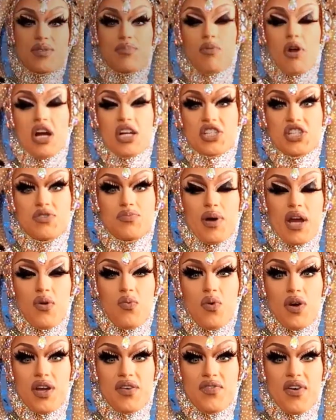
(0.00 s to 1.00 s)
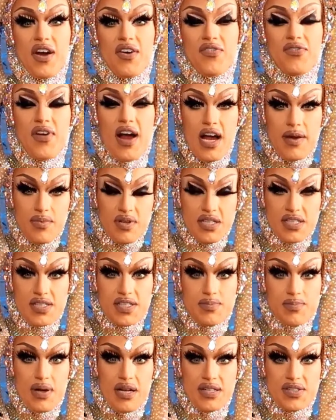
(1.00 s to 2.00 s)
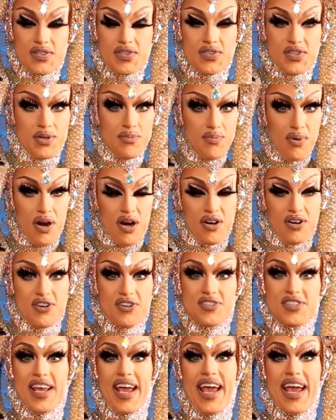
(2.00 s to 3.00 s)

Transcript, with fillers: is brought to you by one of our fabulous sponsors and partners,